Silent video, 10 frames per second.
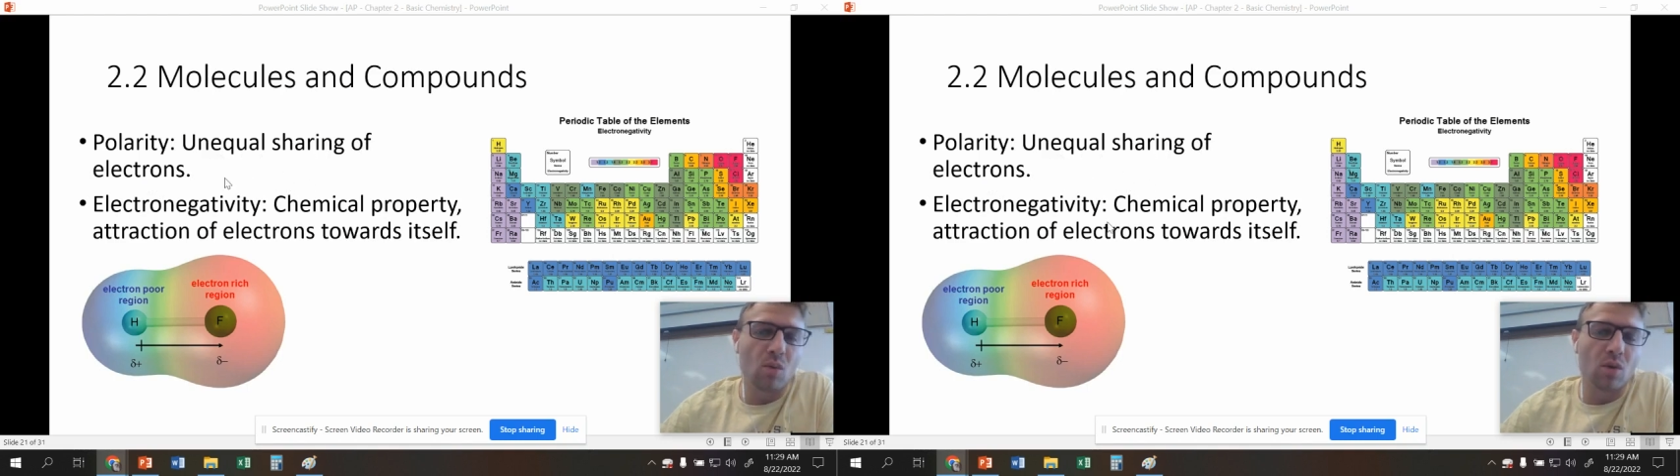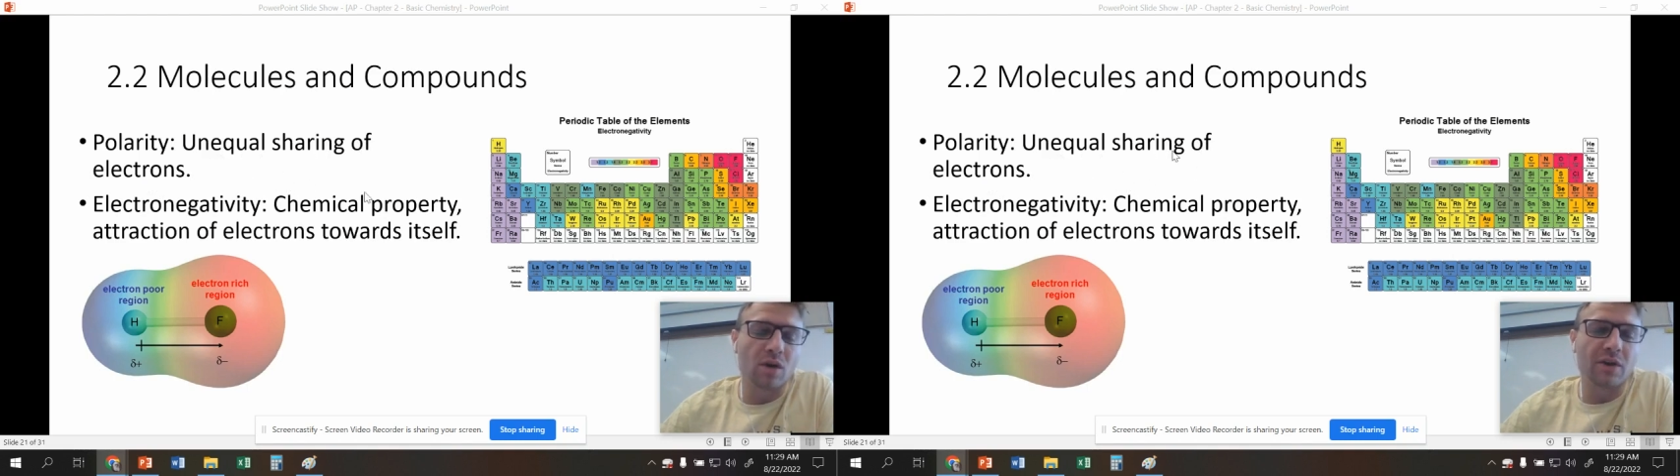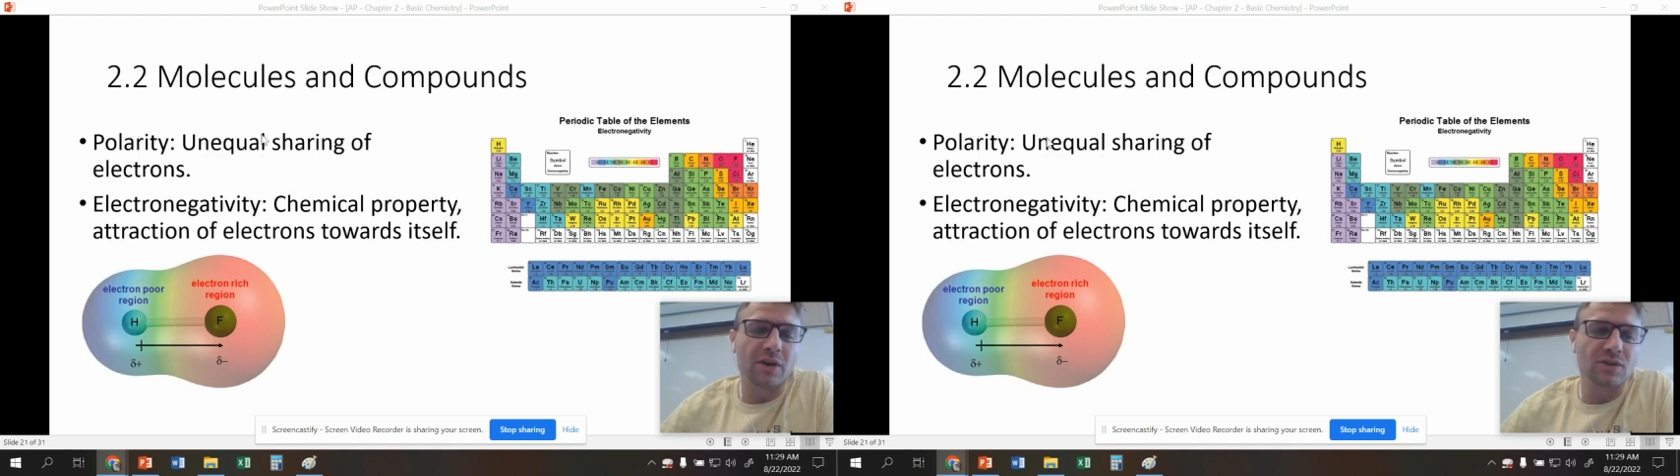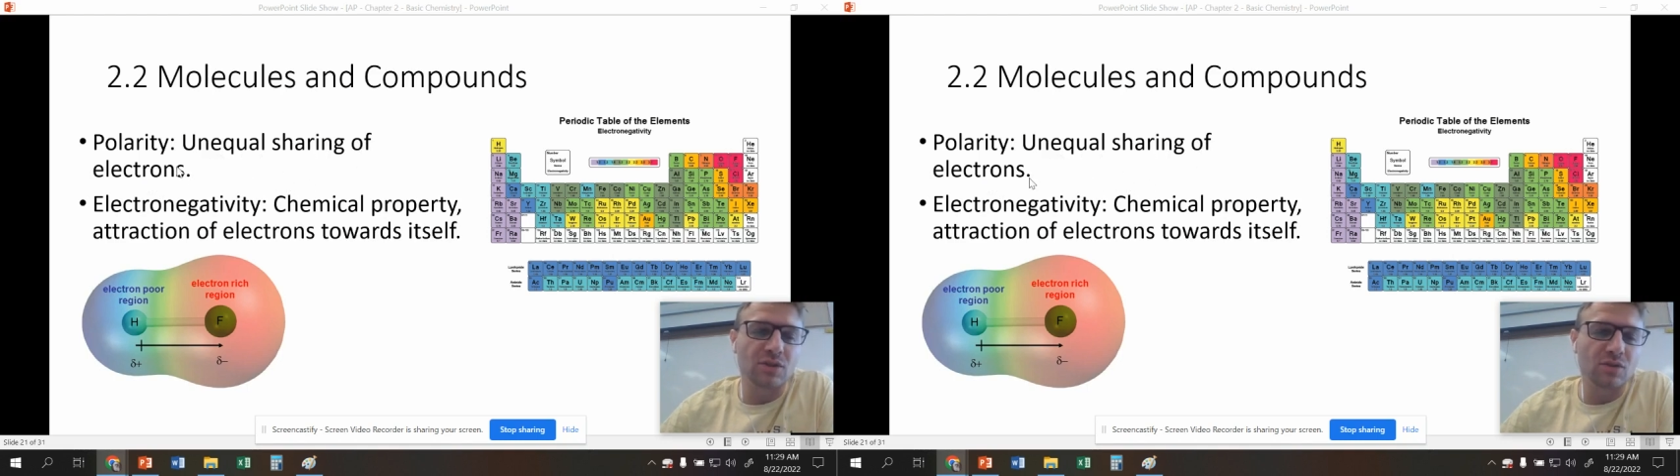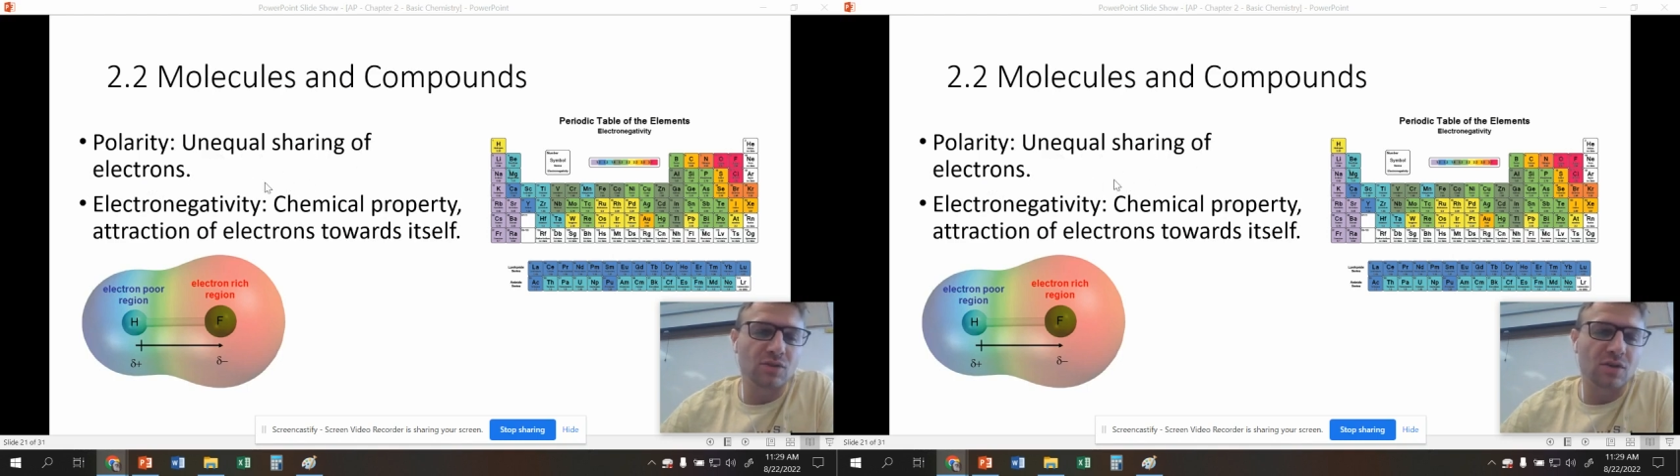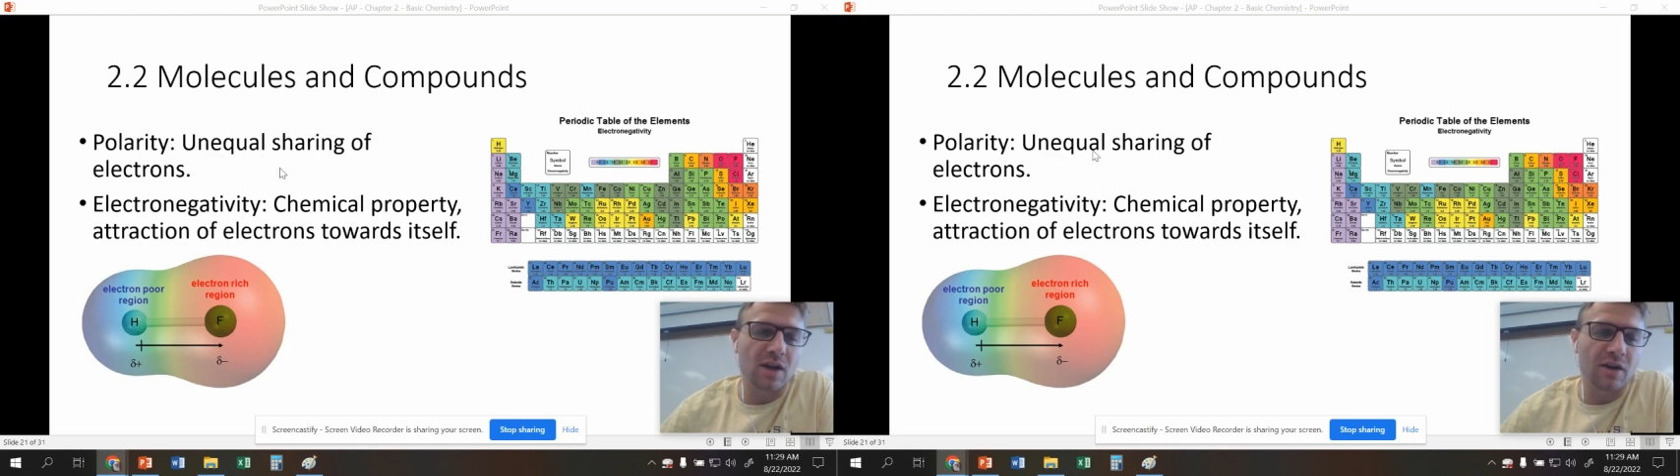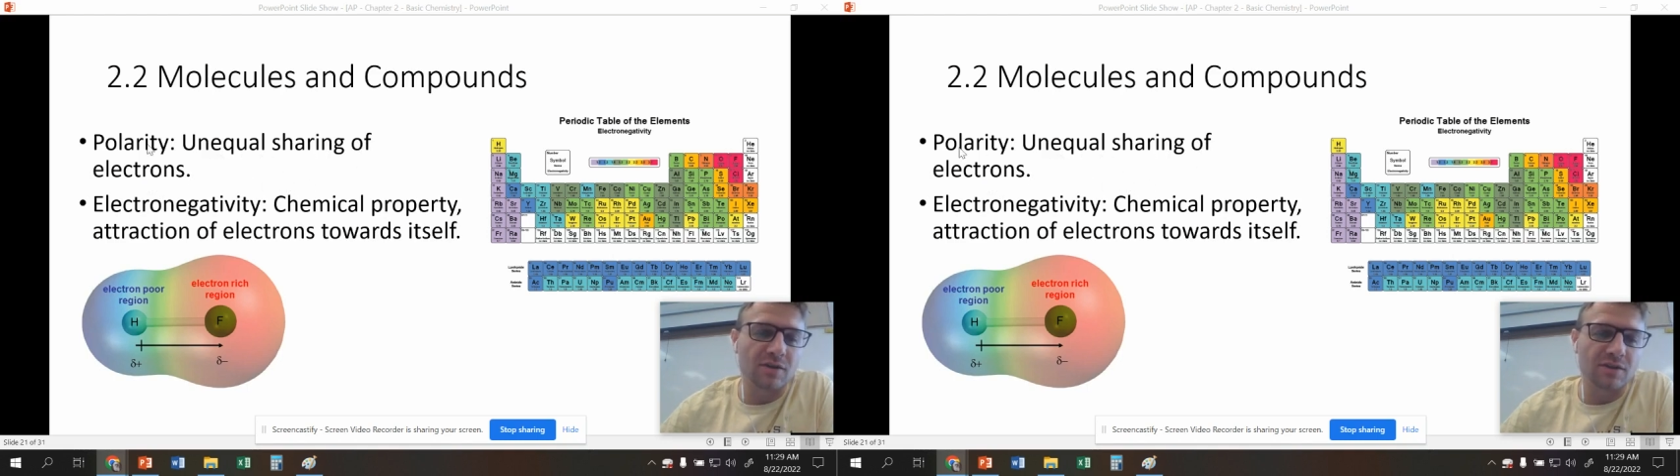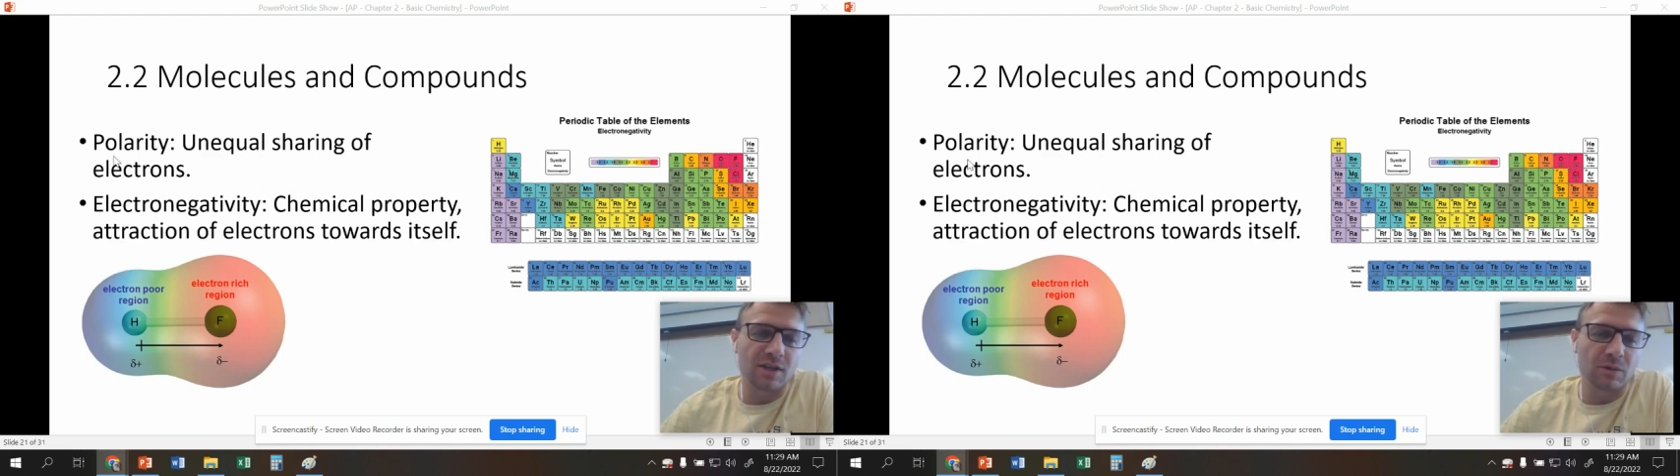We're going to start out
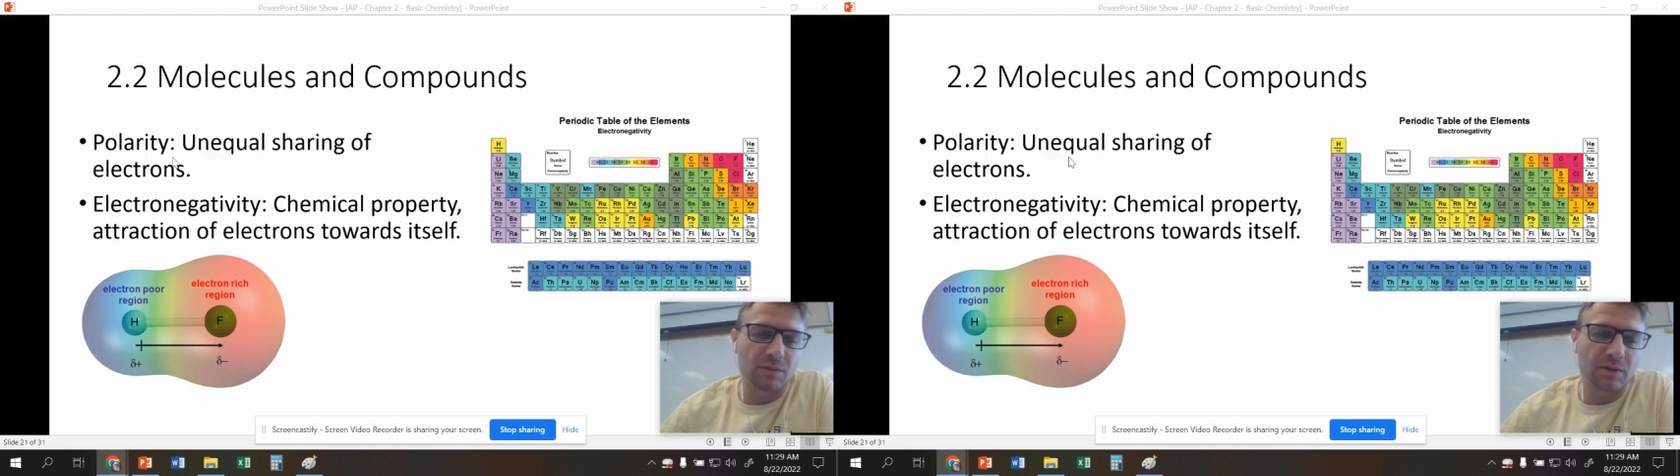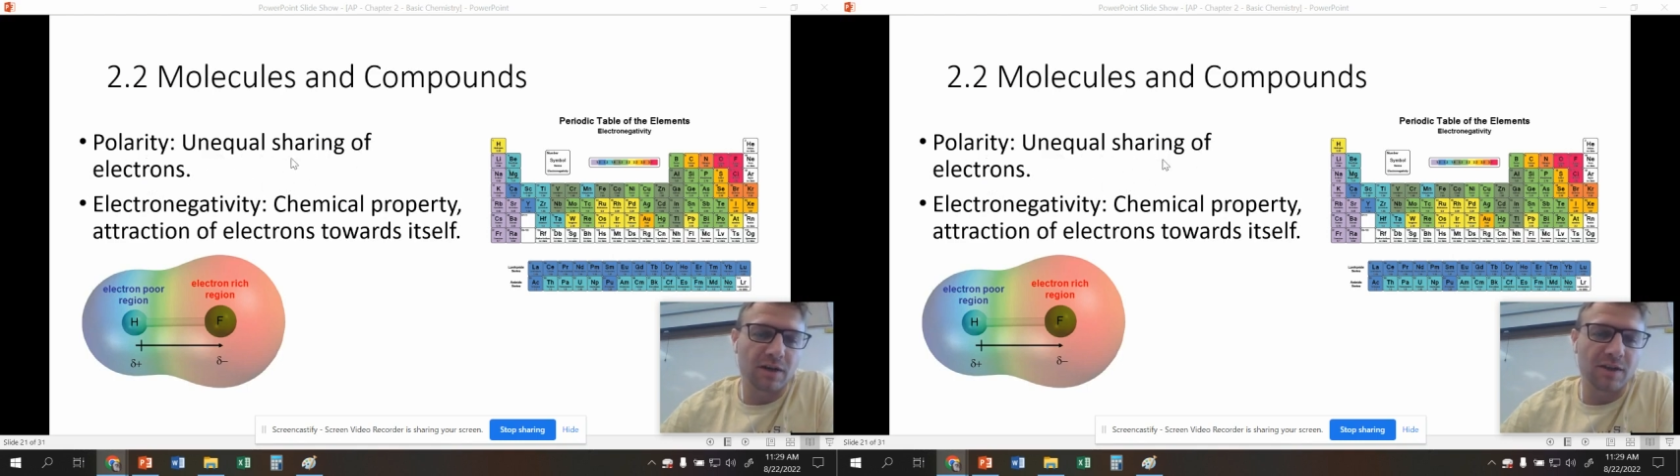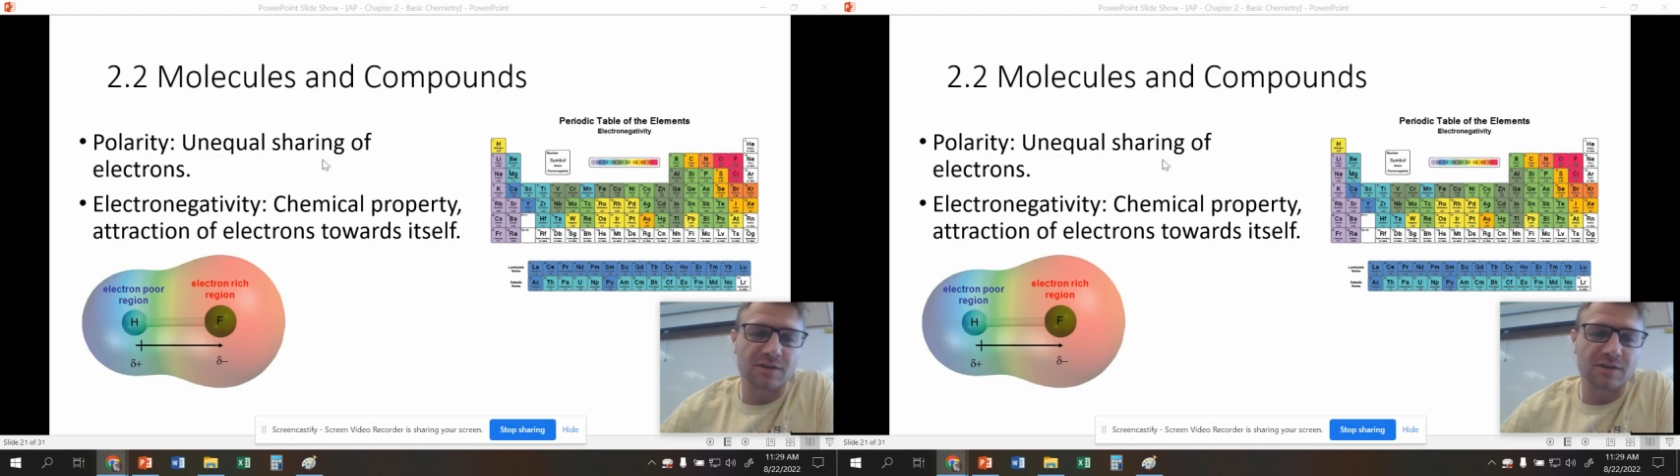understanding with polarity.